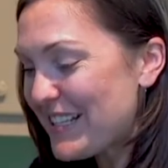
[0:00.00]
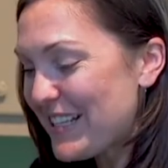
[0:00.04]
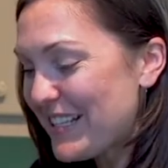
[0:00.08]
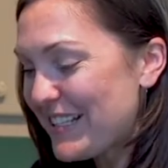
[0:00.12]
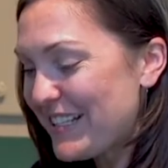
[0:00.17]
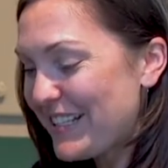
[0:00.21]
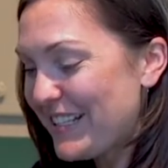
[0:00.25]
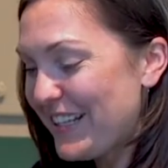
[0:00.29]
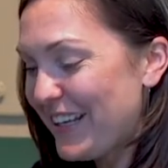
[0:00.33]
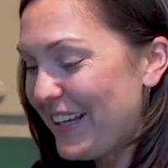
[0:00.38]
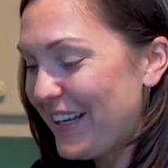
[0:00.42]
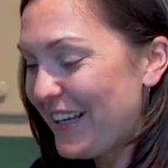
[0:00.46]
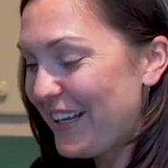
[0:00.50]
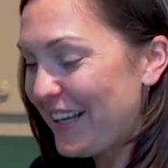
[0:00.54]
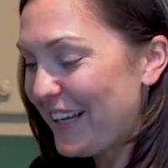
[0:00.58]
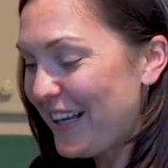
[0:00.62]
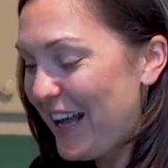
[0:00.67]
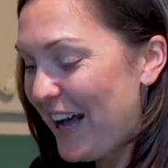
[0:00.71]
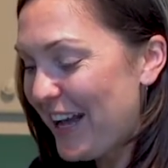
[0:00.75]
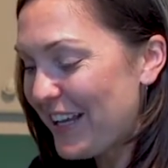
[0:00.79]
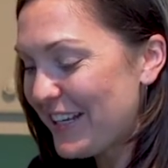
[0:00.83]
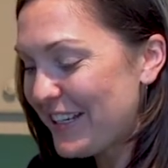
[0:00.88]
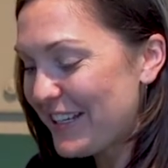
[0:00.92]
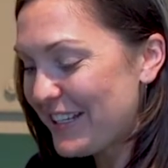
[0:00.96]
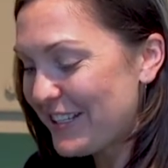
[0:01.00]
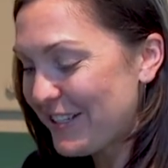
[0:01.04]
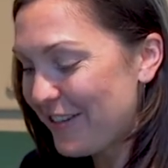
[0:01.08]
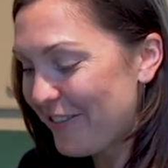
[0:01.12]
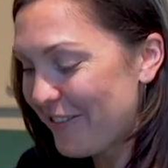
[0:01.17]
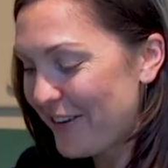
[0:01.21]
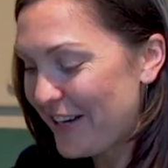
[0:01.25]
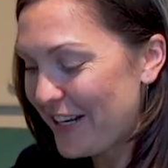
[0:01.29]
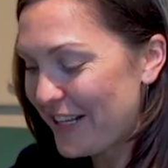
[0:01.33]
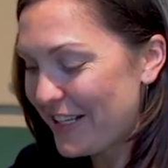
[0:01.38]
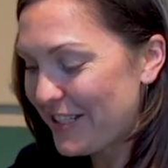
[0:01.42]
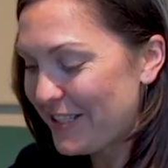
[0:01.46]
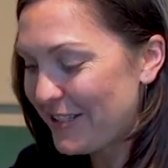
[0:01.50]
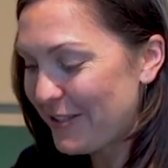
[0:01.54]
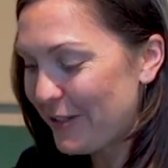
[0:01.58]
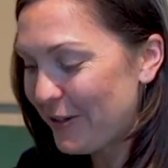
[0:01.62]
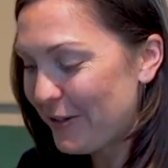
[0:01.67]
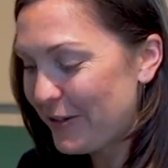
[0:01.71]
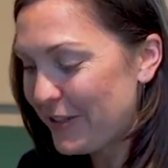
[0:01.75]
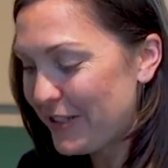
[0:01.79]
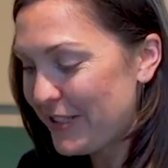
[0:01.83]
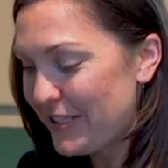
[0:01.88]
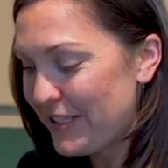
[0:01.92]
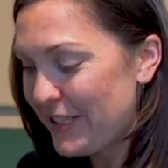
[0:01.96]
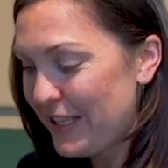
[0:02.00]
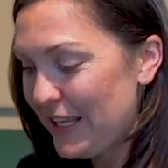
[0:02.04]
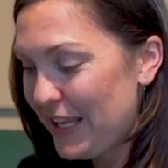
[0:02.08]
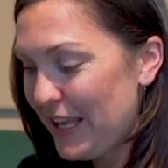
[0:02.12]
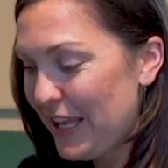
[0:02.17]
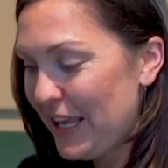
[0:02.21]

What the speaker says: The cotton is already soaked